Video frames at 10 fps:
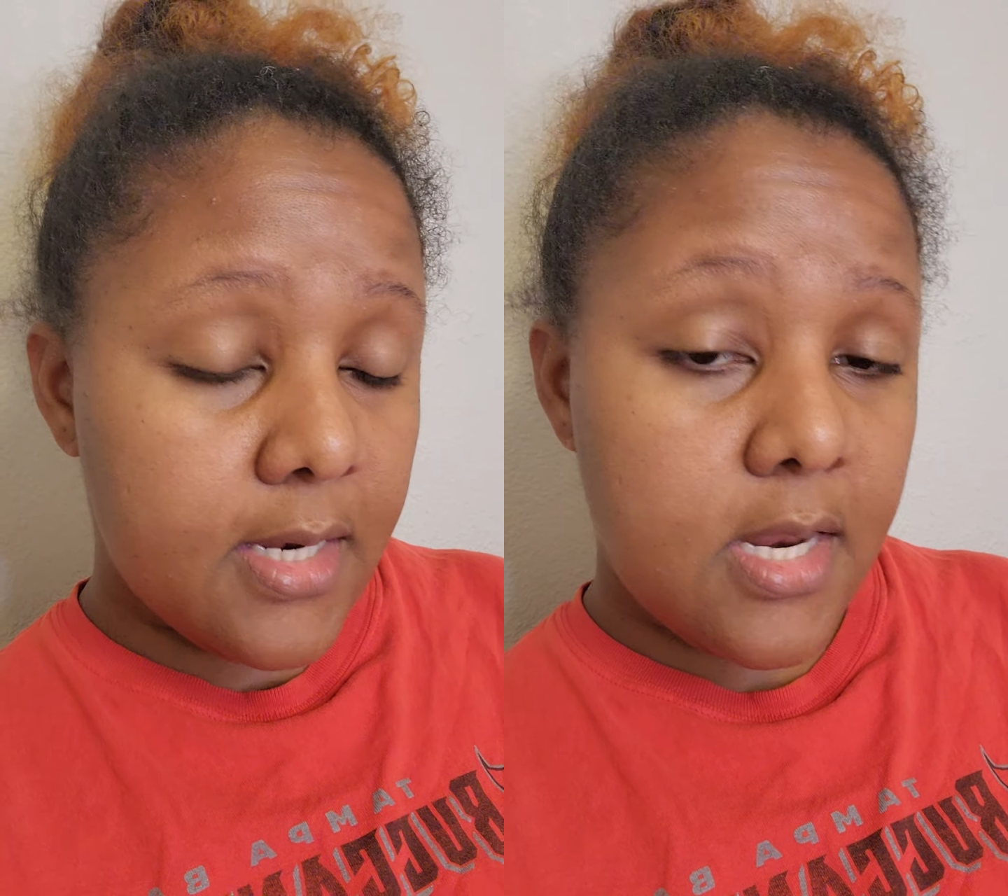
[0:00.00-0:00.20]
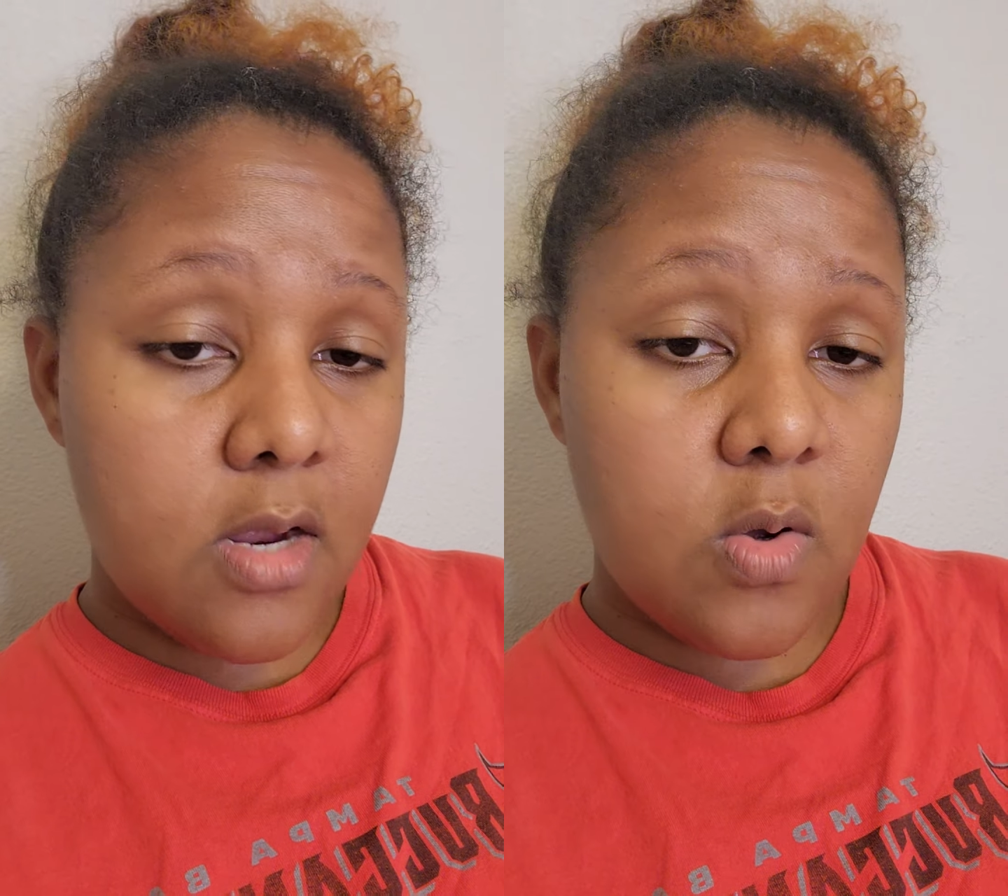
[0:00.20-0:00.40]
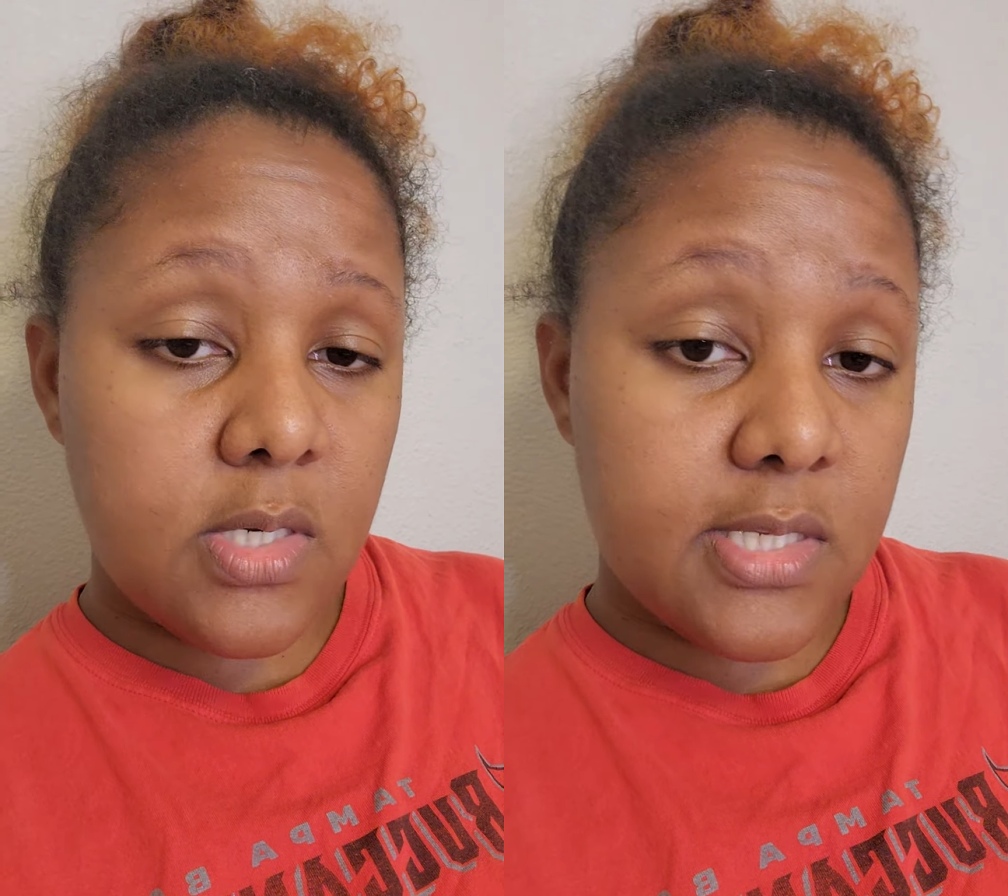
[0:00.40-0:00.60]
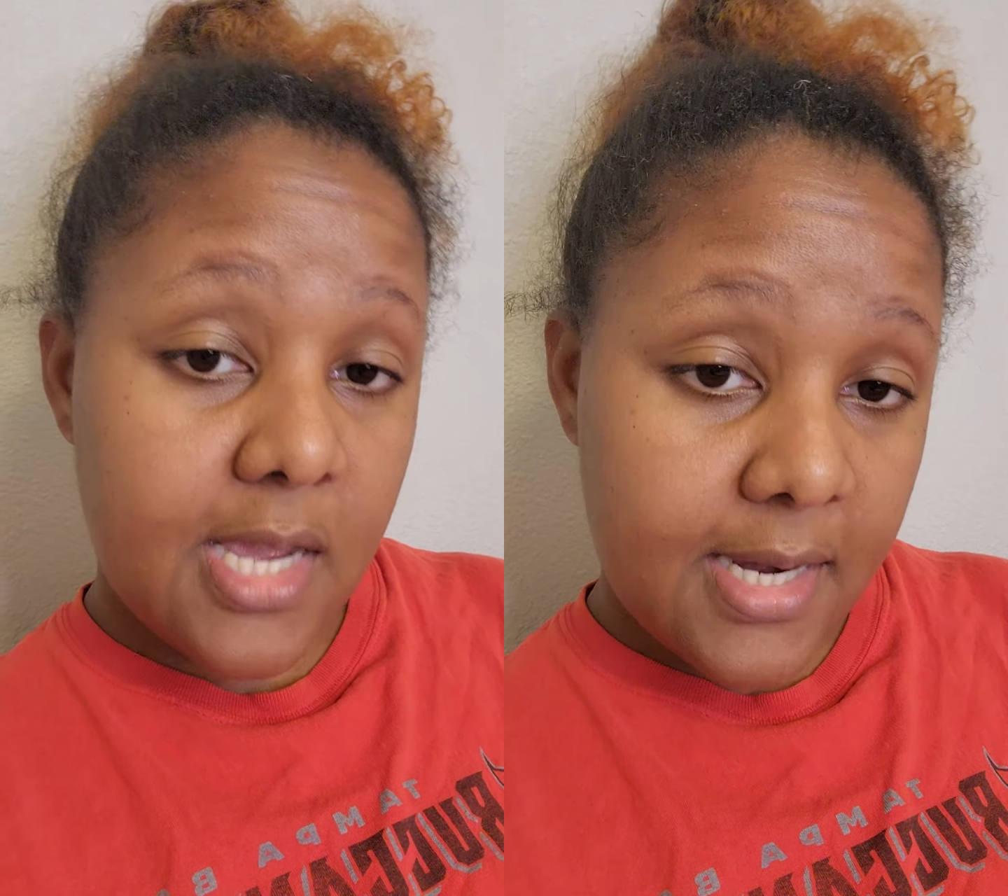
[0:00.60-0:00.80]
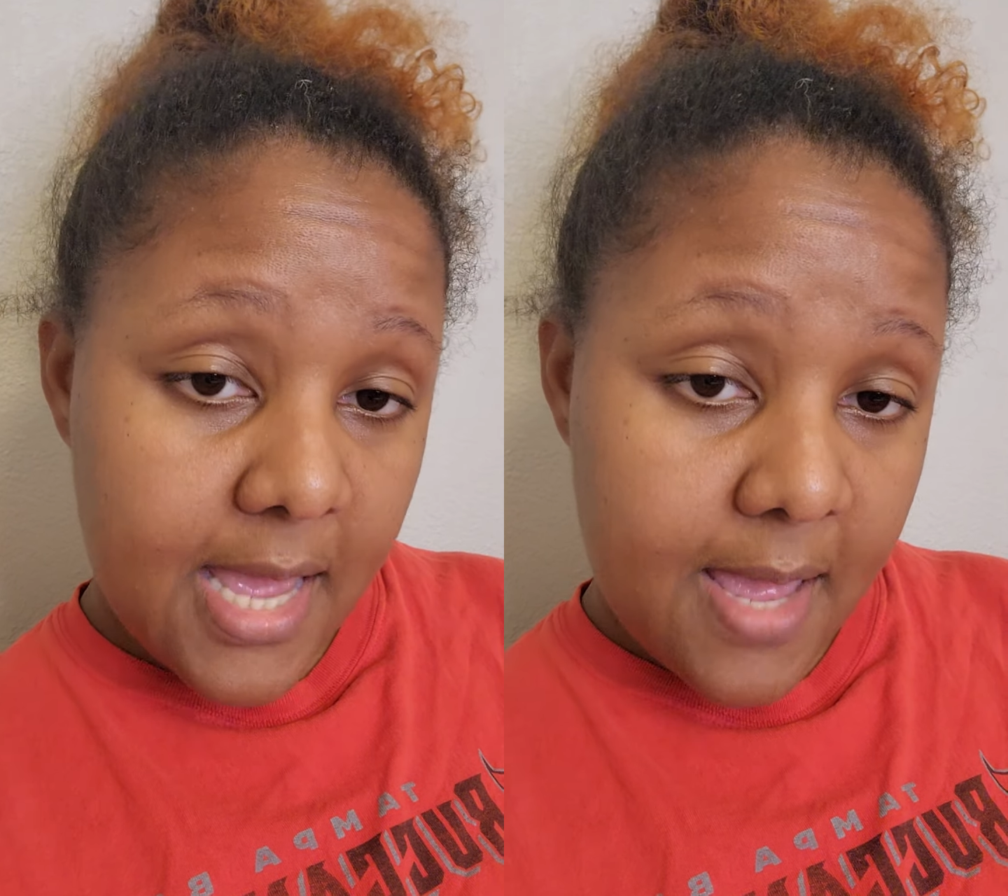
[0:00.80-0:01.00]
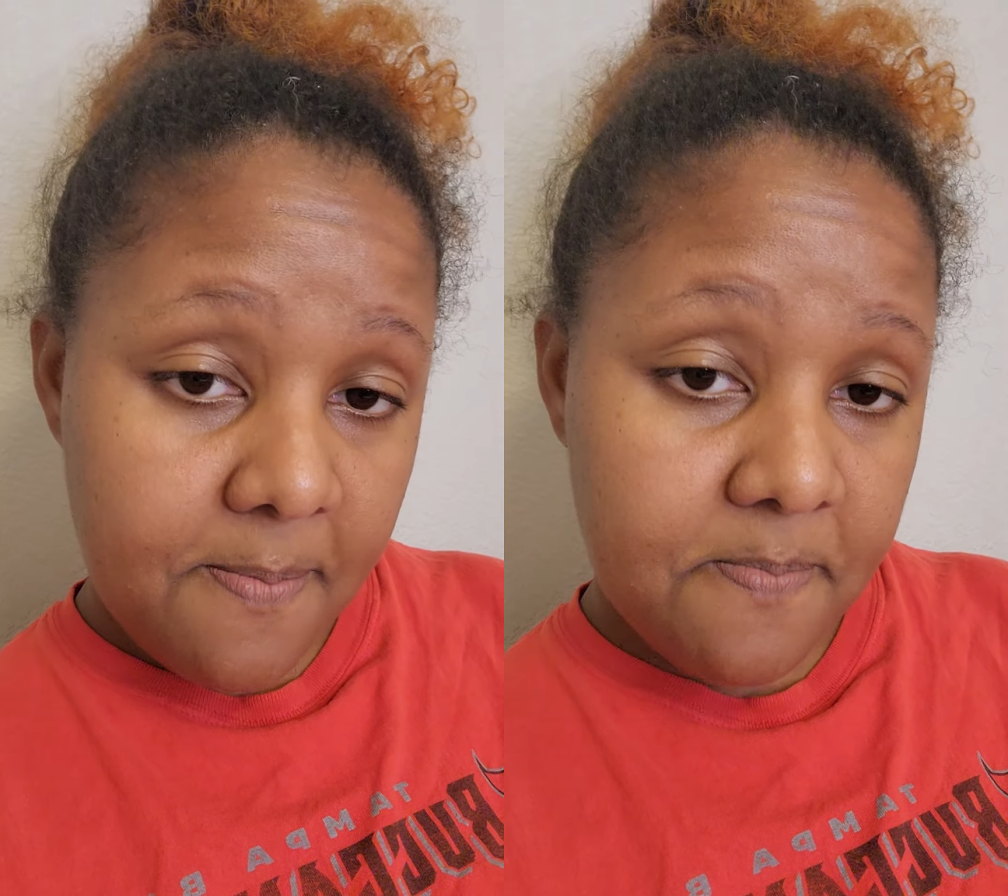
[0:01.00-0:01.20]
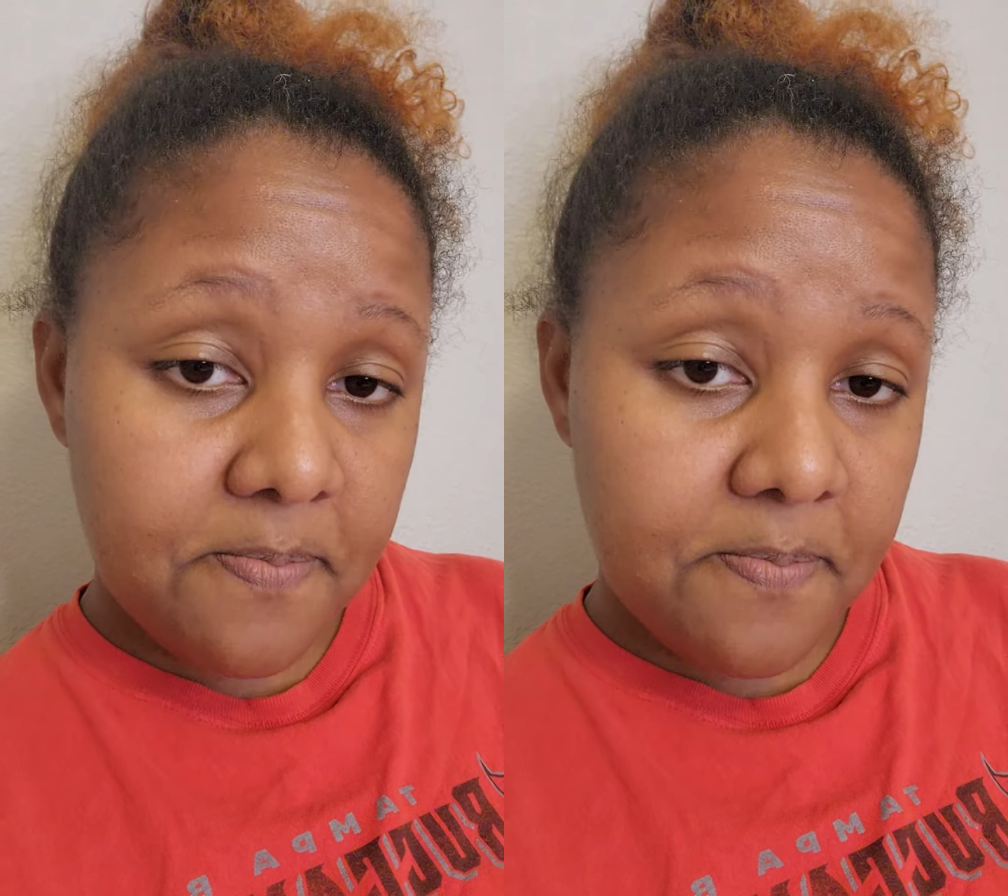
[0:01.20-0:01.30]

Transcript: They're going to sing that.